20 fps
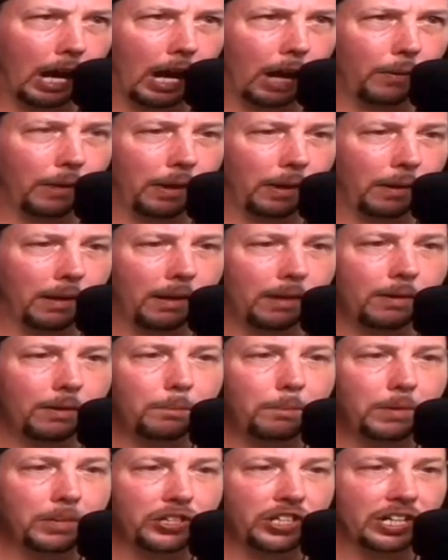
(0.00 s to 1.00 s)
I want to
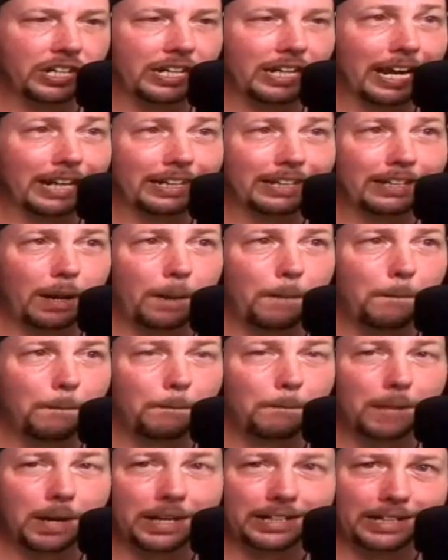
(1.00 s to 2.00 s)
mention that
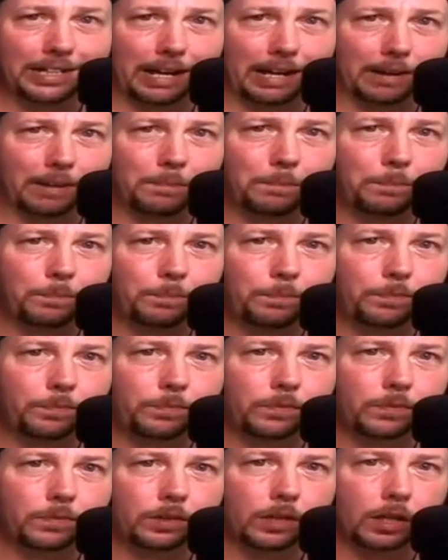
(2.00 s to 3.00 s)
Monday,
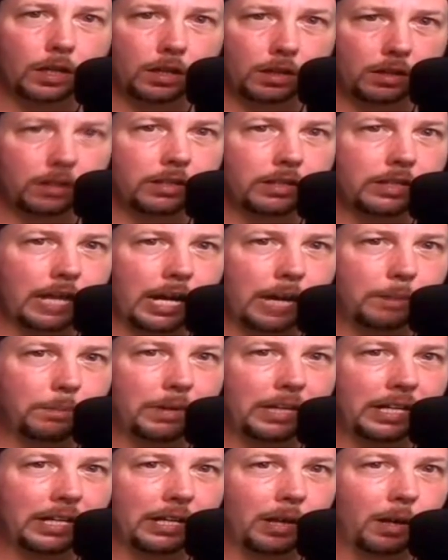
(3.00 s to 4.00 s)
9
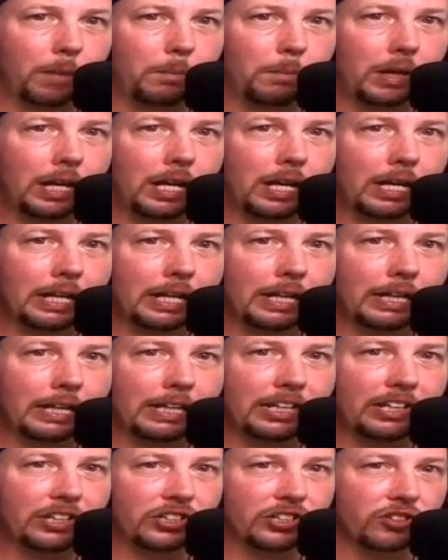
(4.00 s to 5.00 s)
p.m.
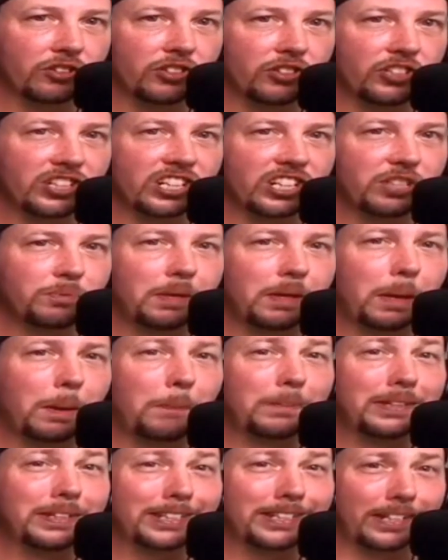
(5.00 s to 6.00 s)
Eastern, 6 p.m.
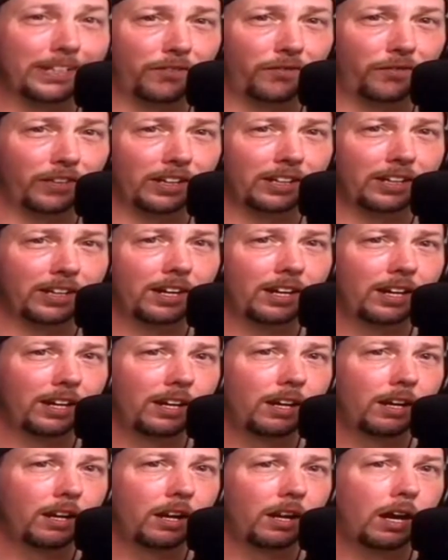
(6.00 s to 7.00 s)
Pacific,
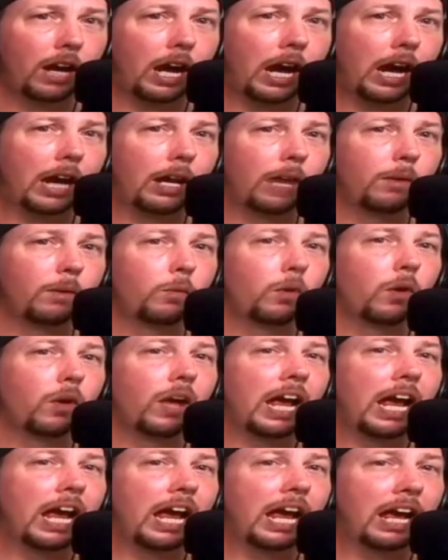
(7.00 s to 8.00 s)
I
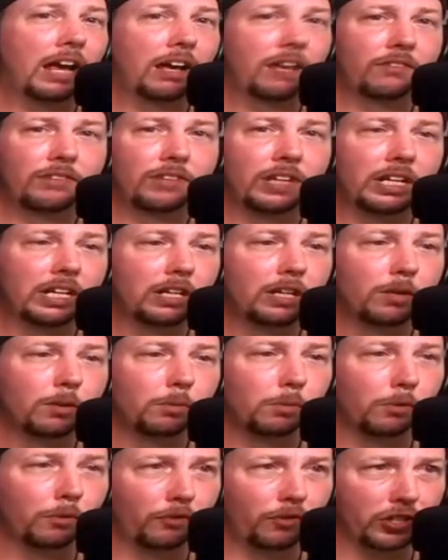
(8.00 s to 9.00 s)
will have
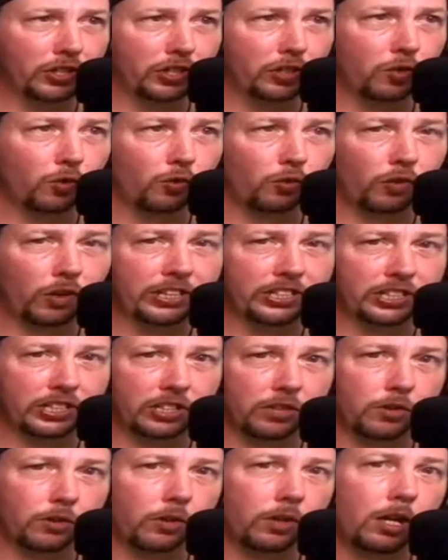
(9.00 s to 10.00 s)
professional
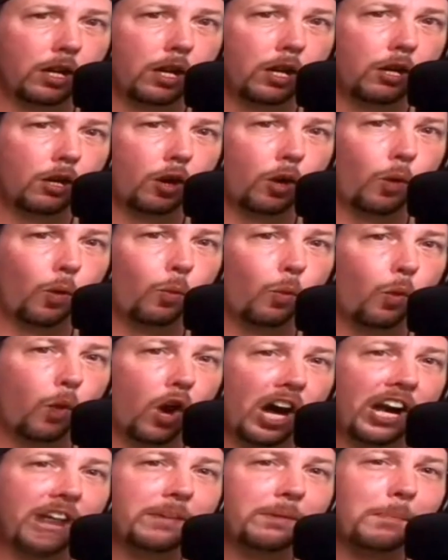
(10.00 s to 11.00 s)
wrestler
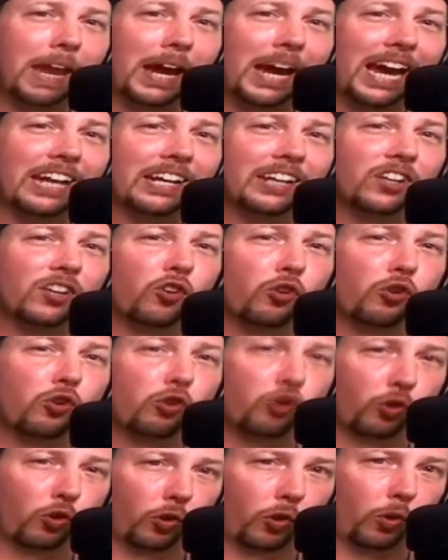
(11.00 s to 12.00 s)
one-man
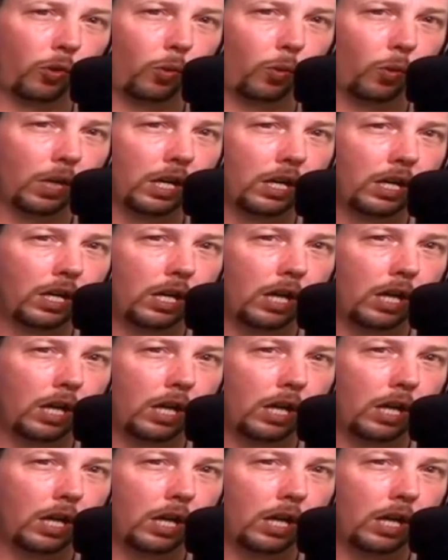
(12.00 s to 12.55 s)
crew